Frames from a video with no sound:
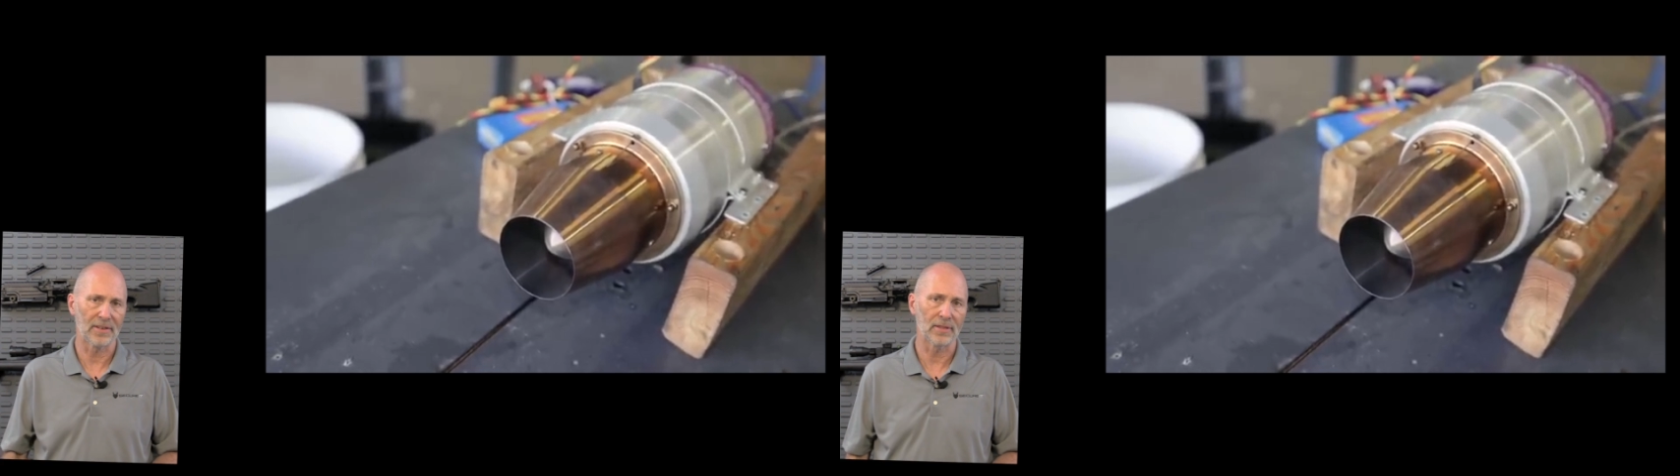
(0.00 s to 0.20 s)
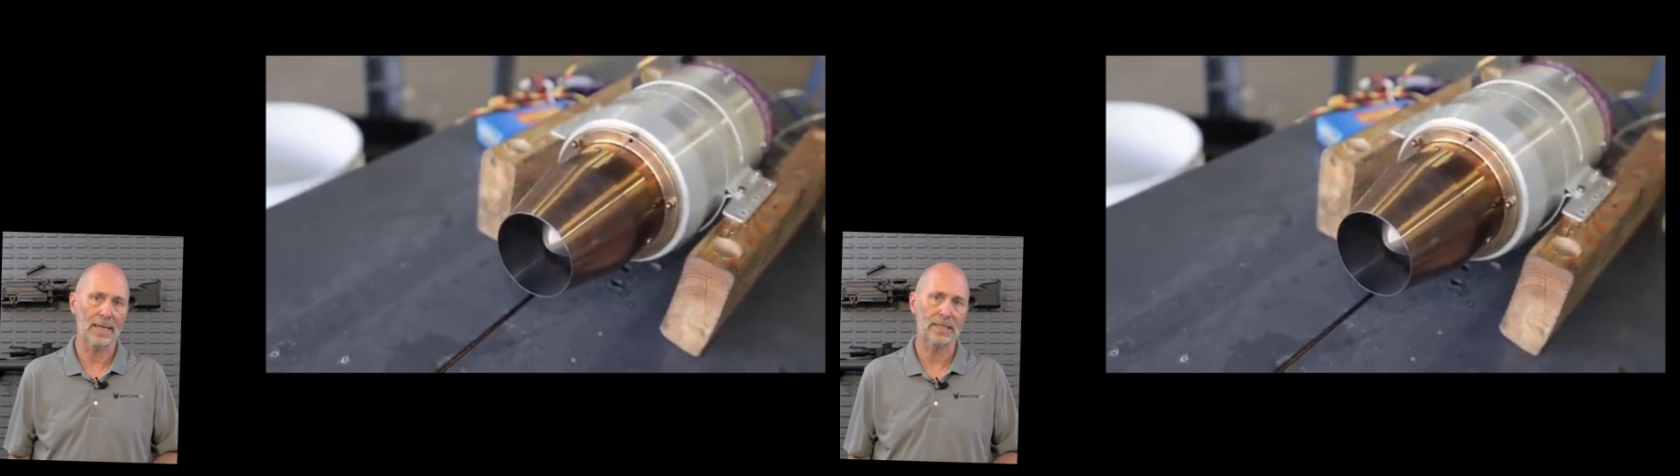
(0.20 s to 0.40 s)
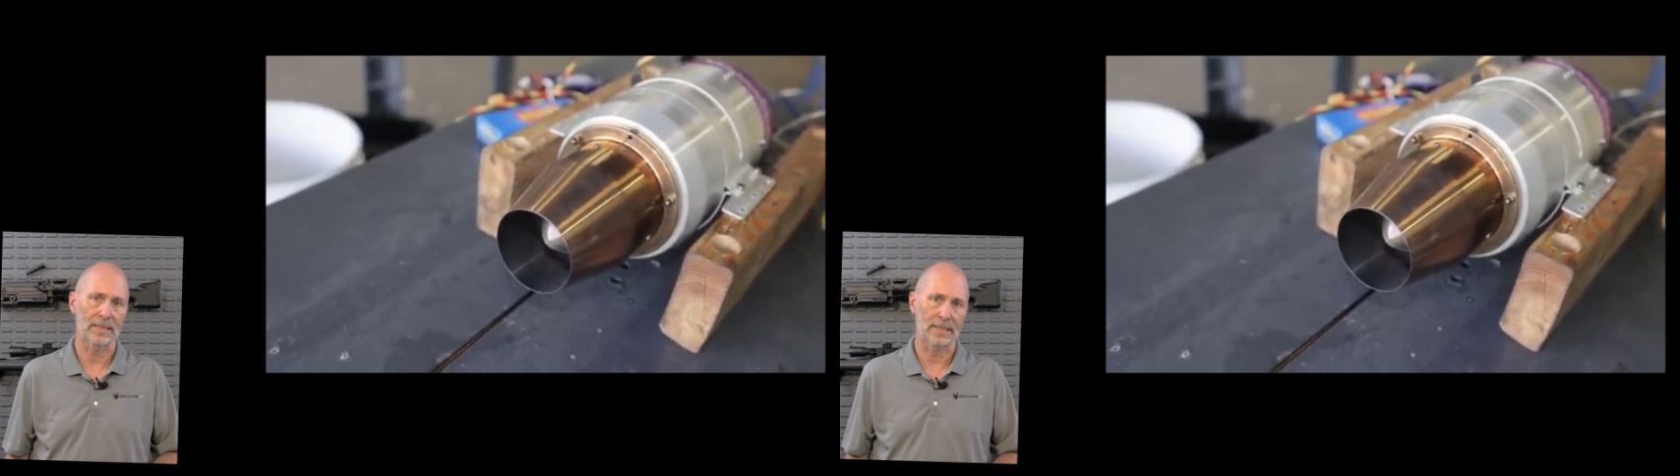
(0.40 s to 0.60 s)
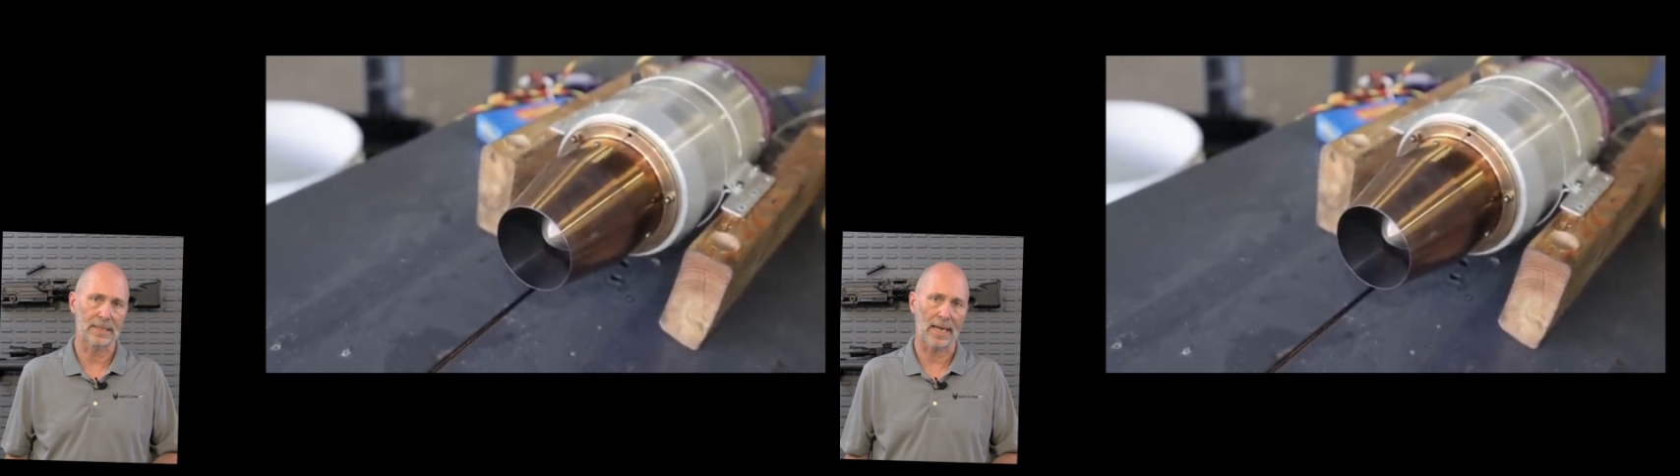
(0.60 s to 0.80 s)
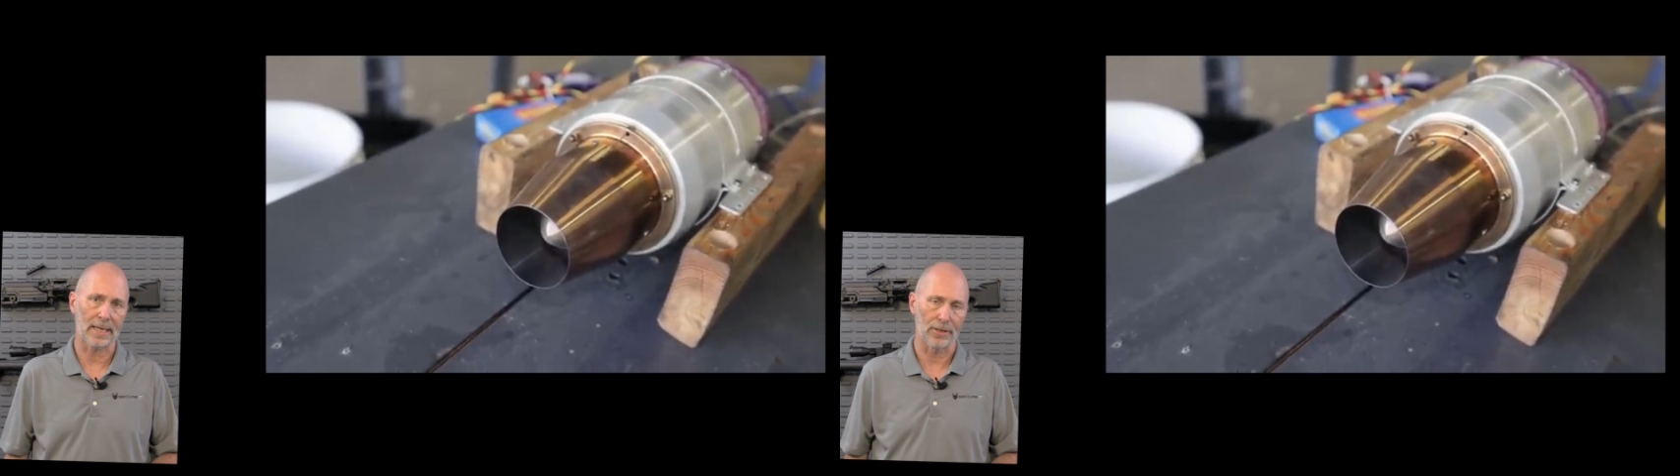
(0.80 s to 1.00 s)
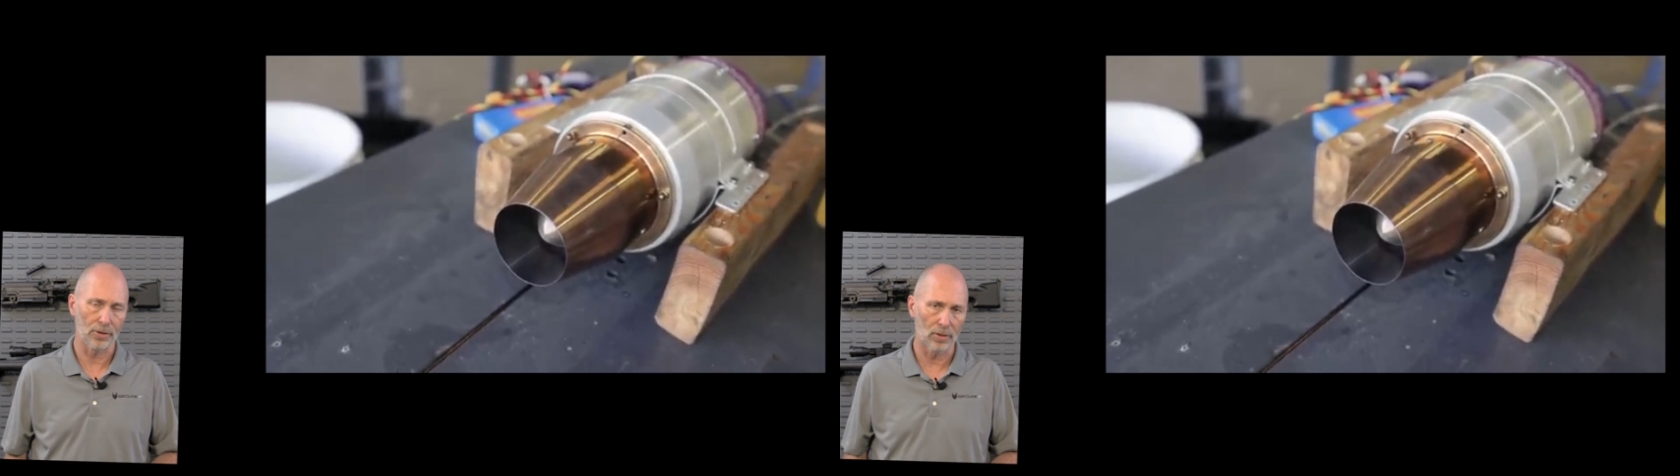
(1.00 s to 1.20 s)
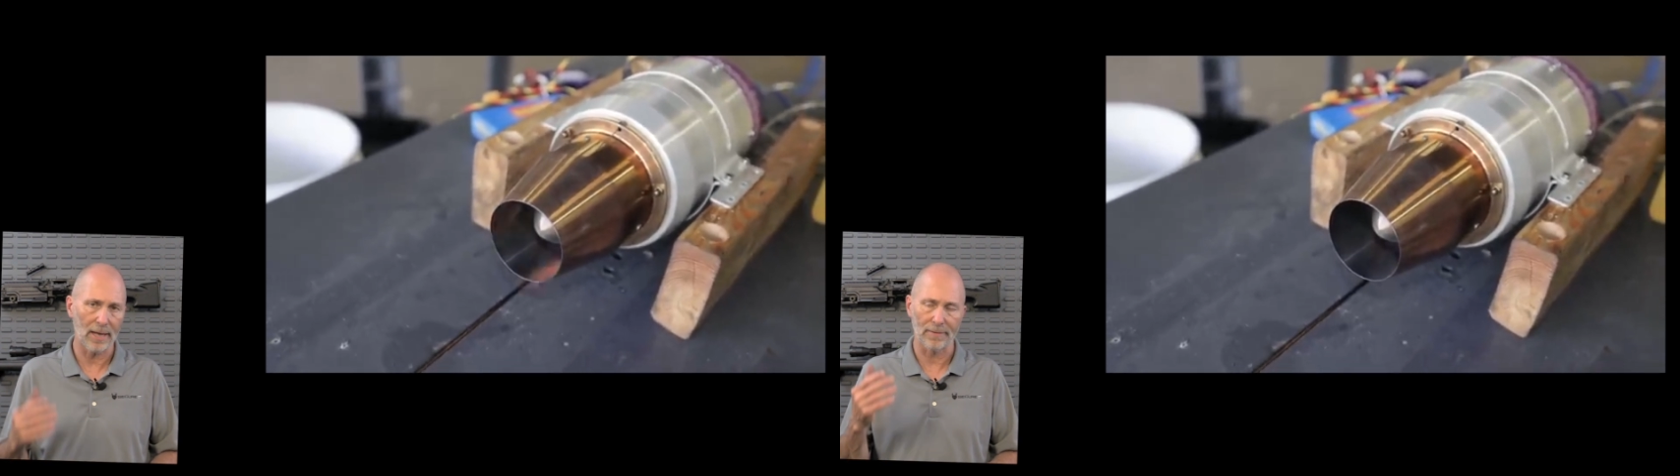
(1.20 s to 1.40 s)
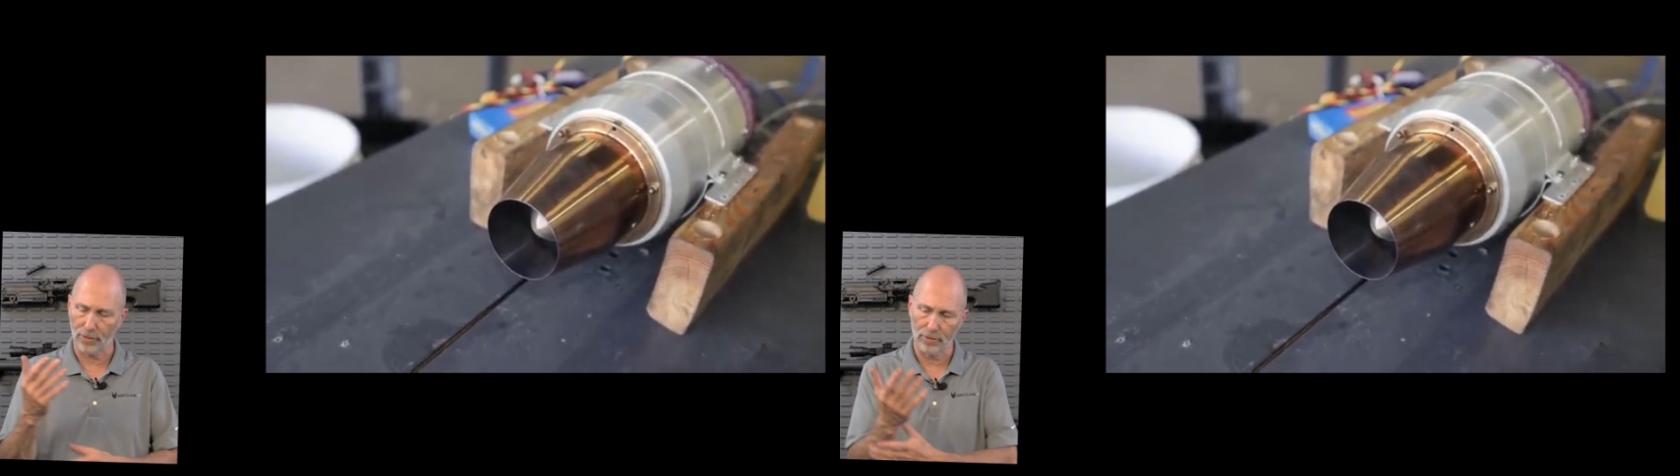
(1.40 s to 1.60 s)
in less than a second. You'll
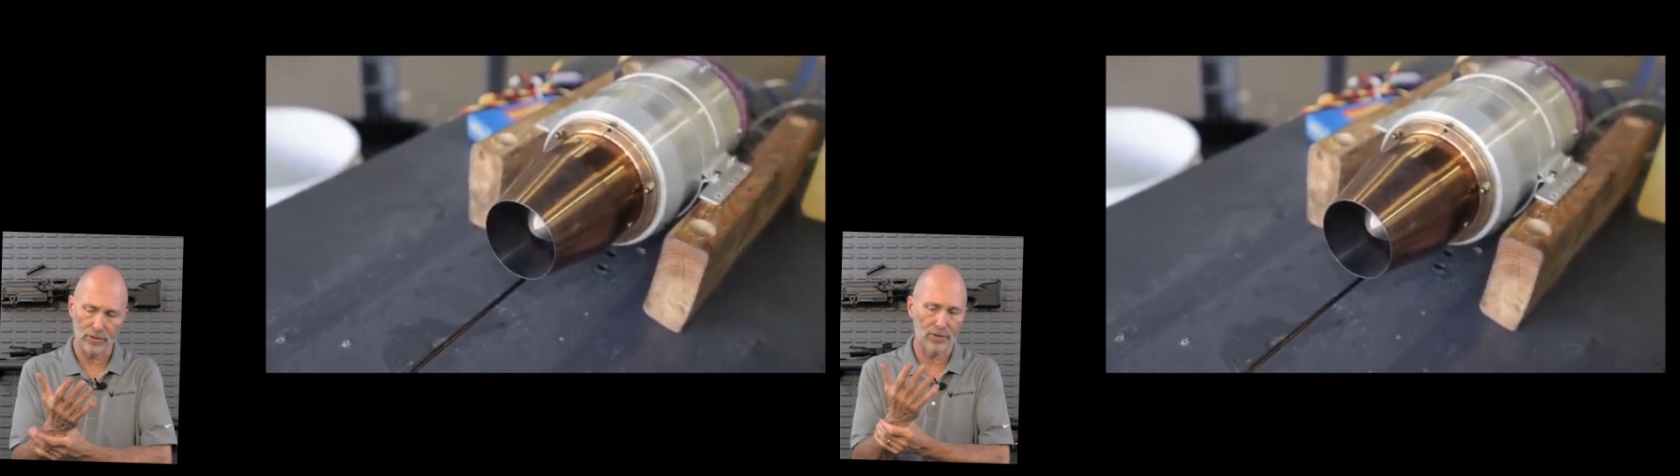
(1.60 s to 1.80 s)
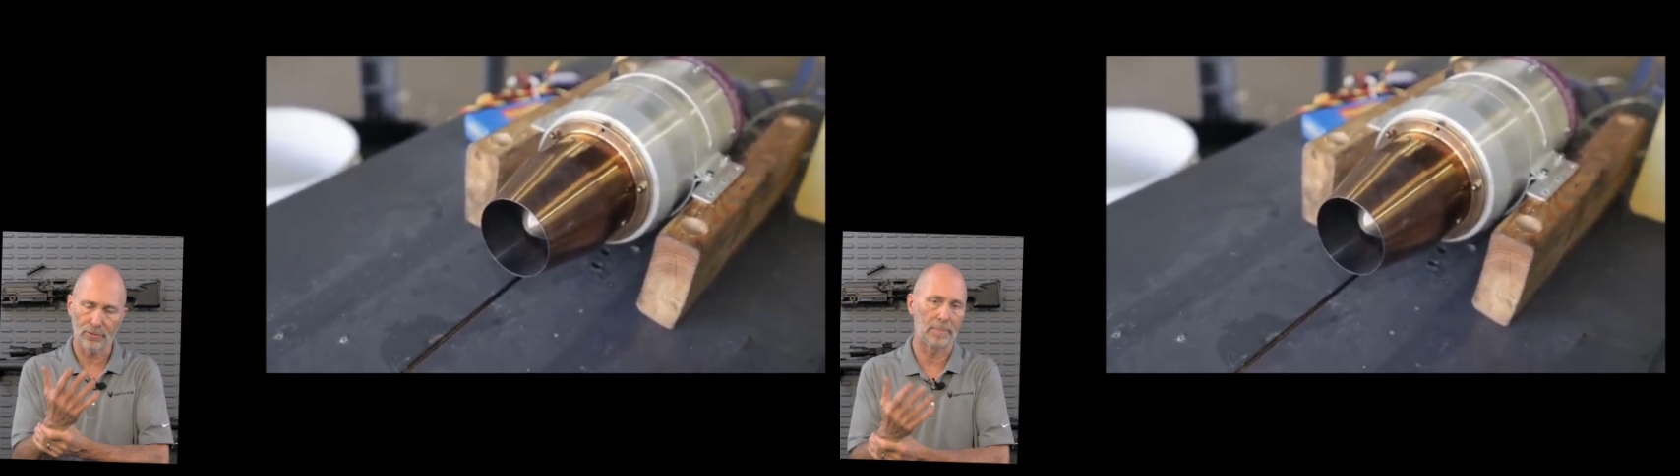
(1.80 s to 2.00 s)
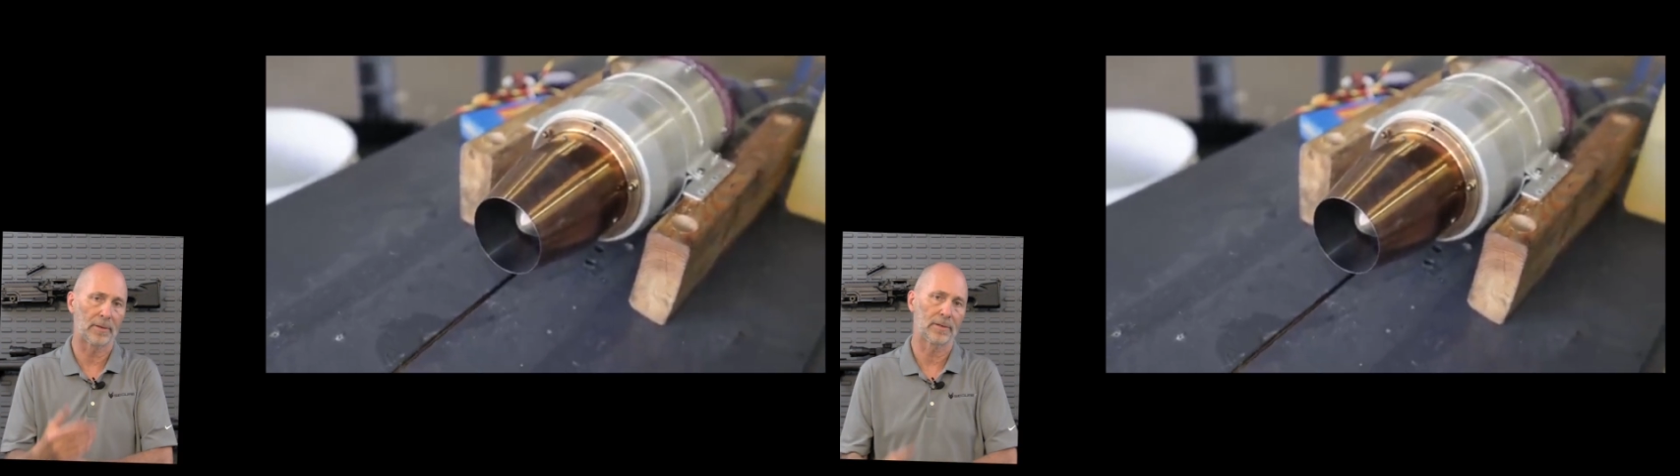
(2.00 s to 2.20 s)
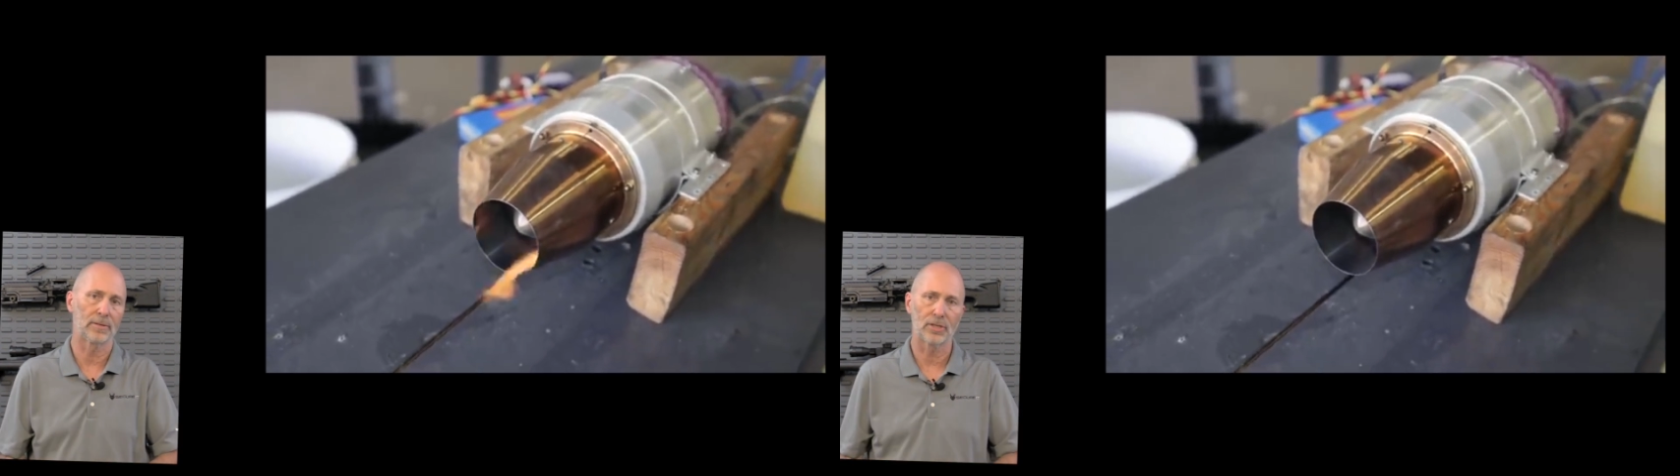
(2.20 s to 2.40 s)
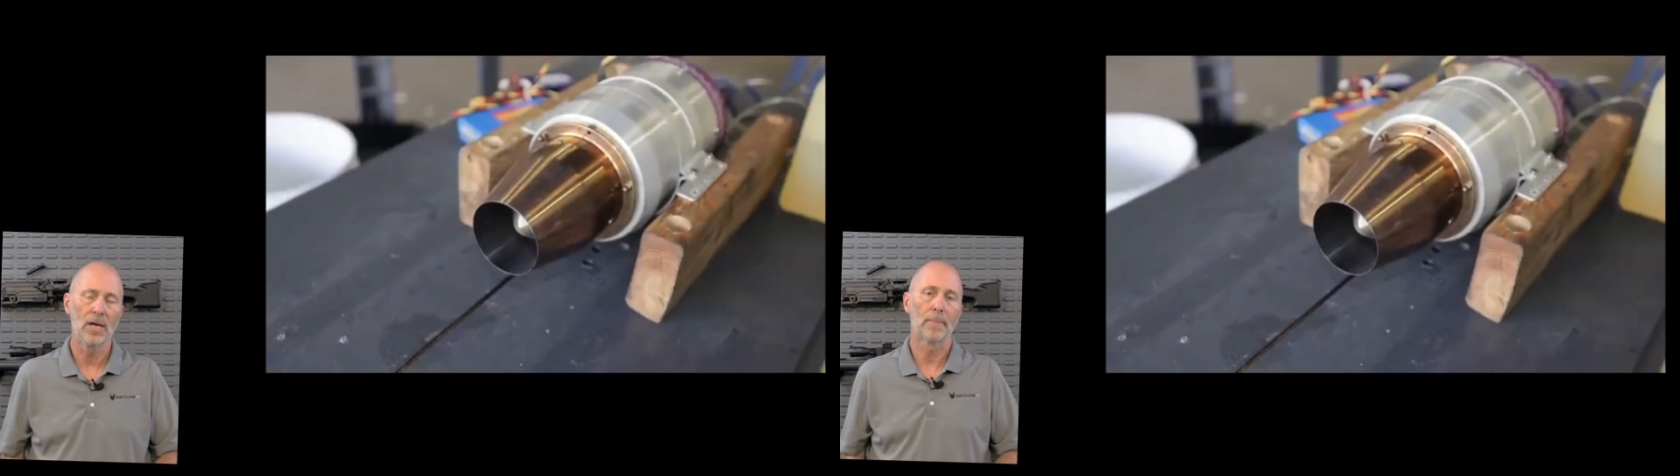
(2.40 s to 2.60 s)
have third-degree burns,